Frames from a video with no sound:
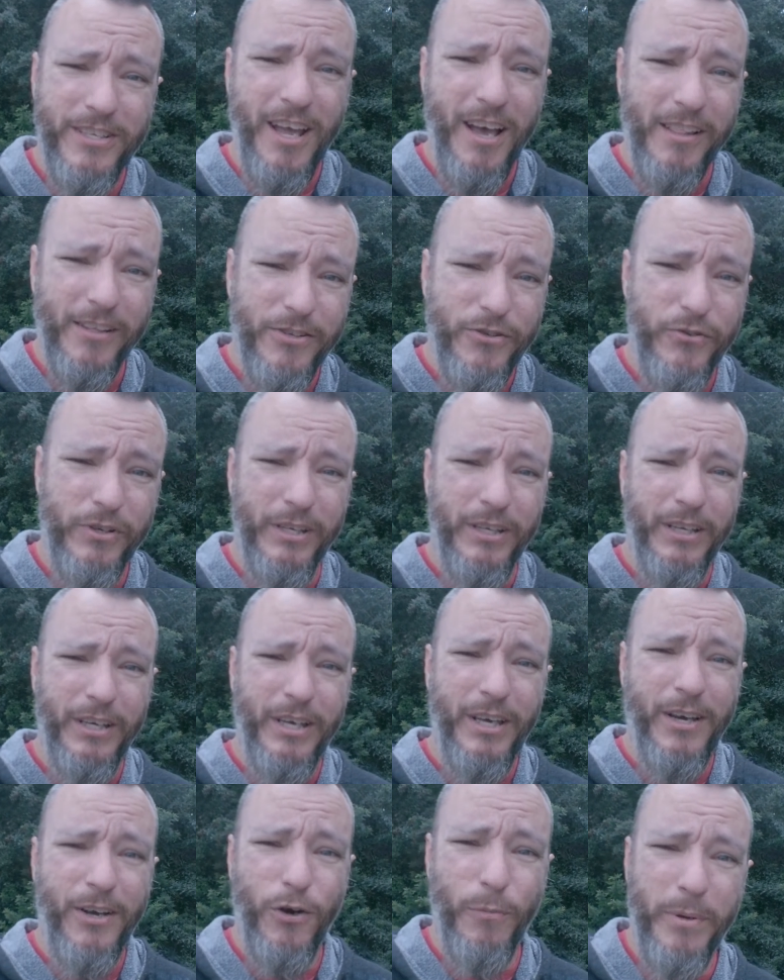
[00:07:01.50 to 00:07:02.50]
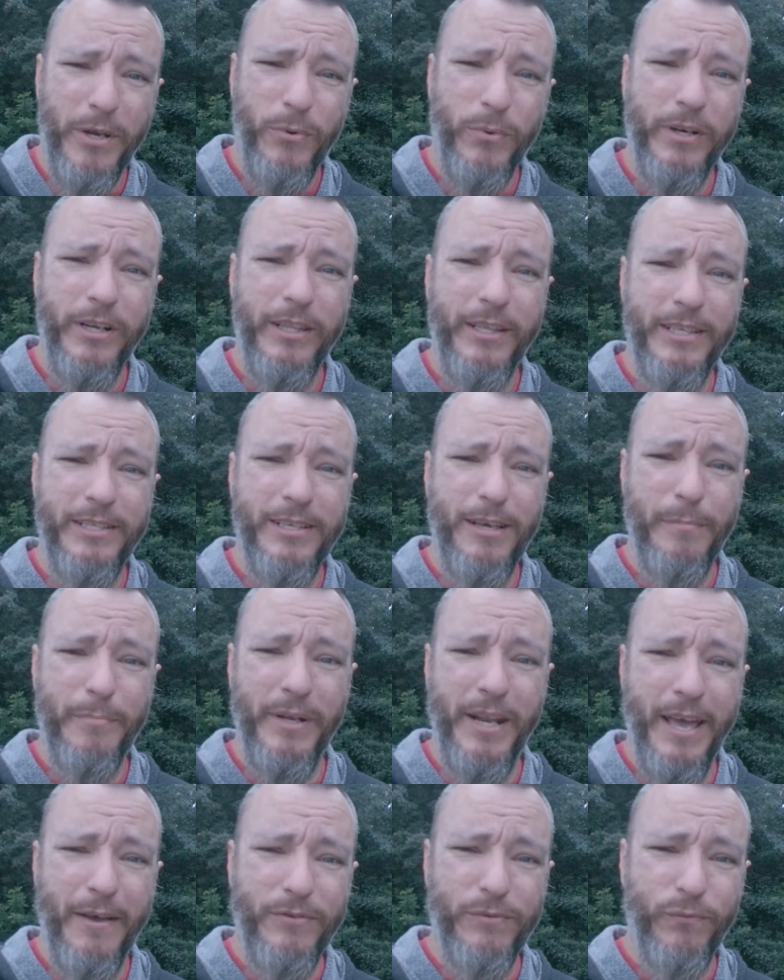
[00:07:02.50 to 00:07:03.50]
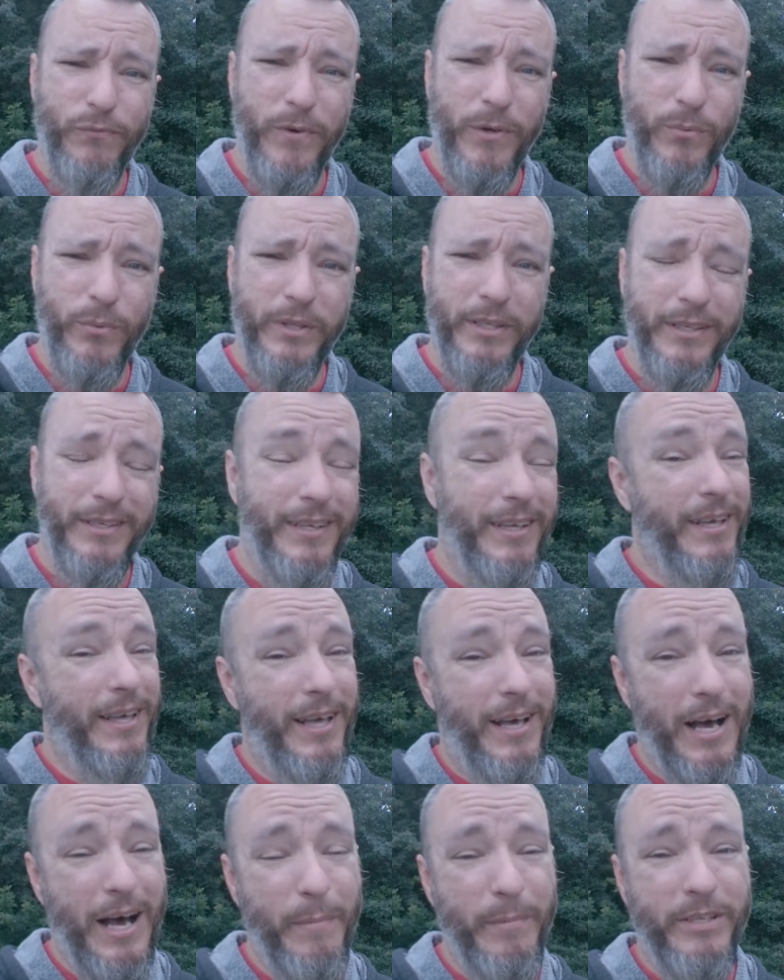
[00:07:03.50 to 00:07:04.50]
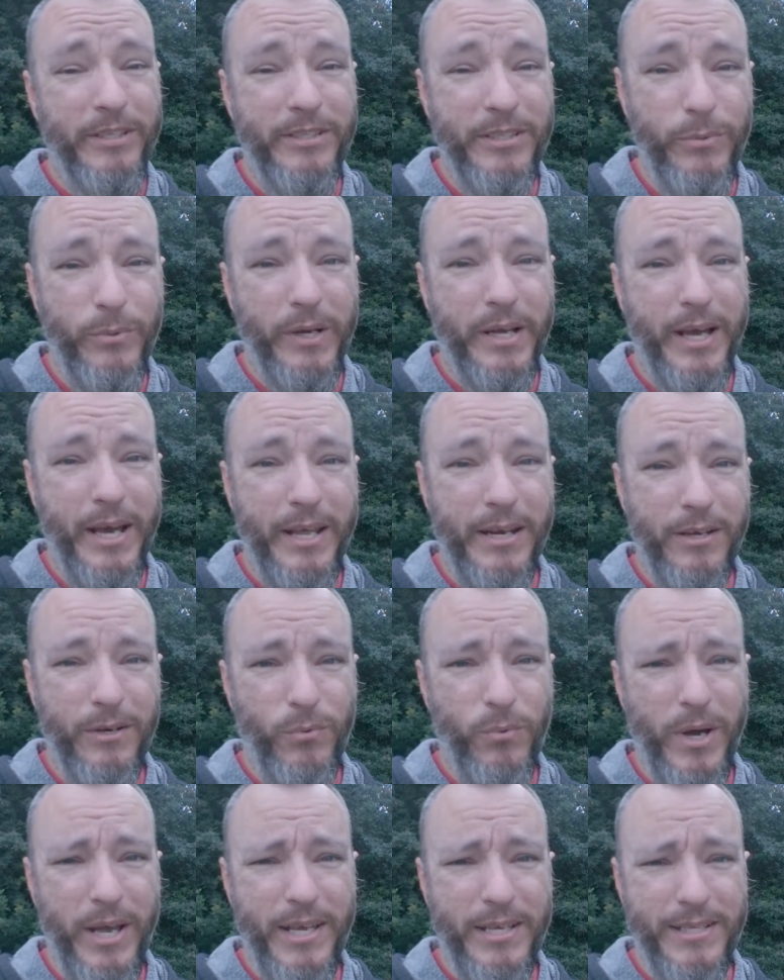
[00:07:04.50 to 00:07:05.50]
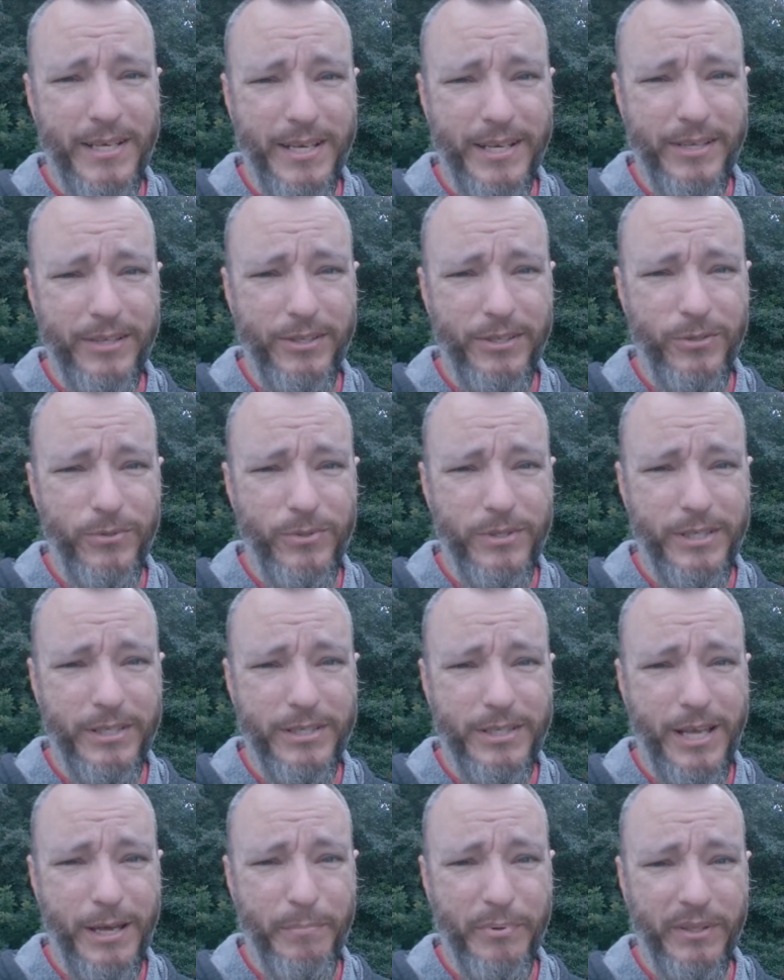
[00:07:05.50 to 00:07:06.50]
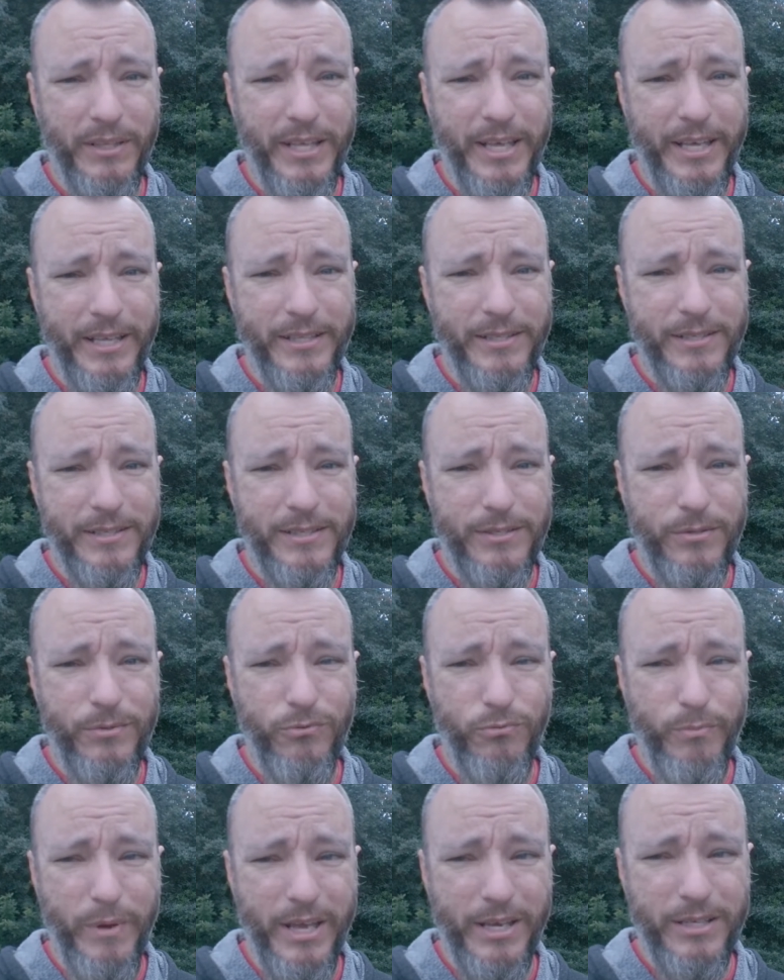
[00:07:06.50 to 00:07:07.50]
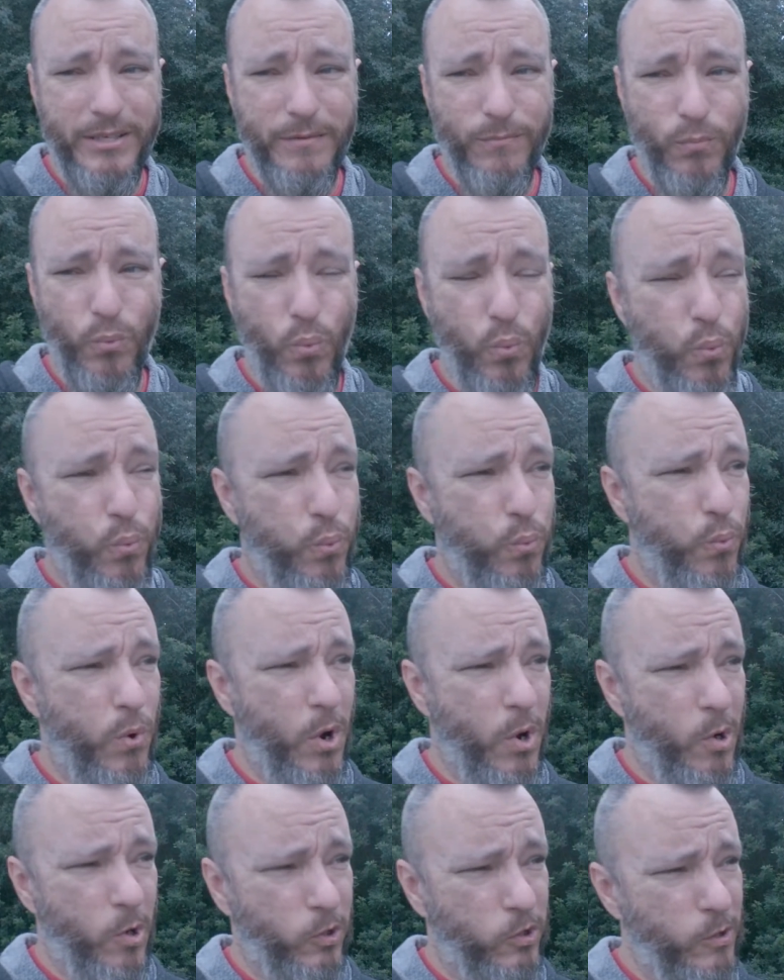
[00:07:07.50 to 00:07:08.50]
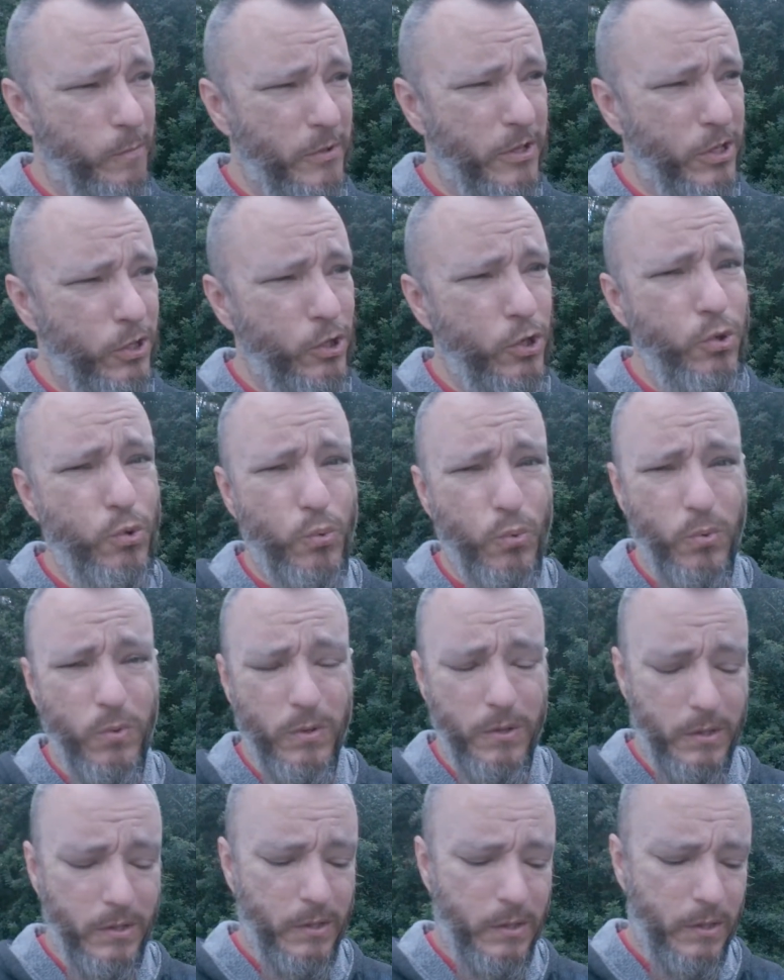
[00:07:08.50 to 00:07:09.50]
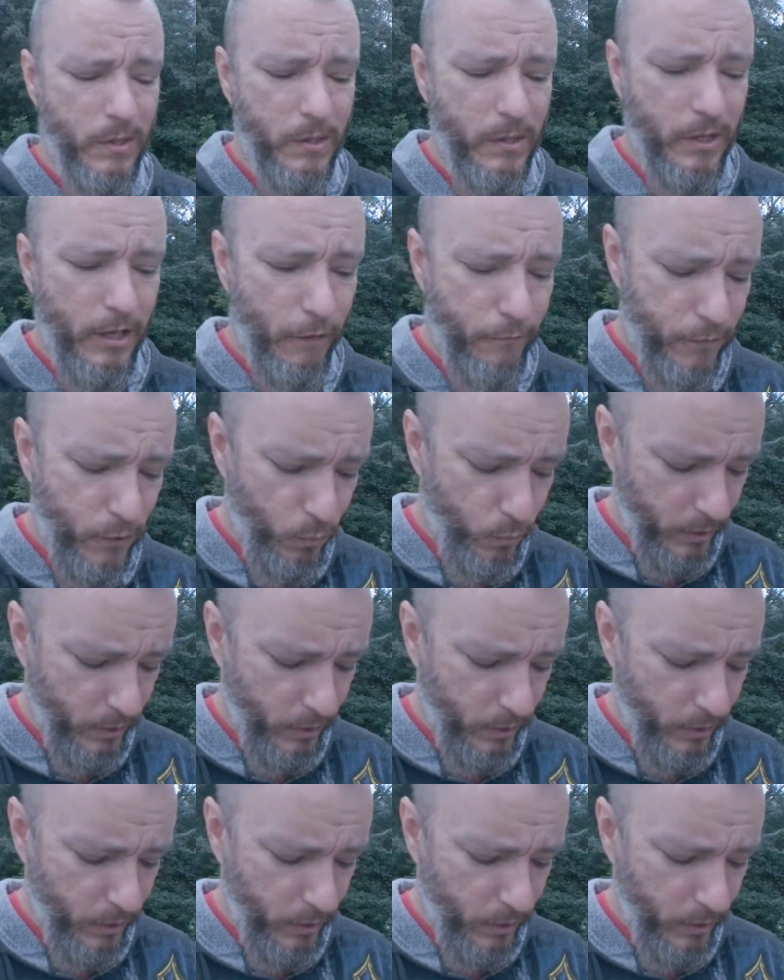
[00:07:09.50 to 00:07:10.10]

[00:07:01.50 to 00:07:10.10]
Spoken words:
Dollar Tree. Go pick one of these up and have some fun with it. I'm going to see what kind of ways I can use this type of lens to make some something new, if you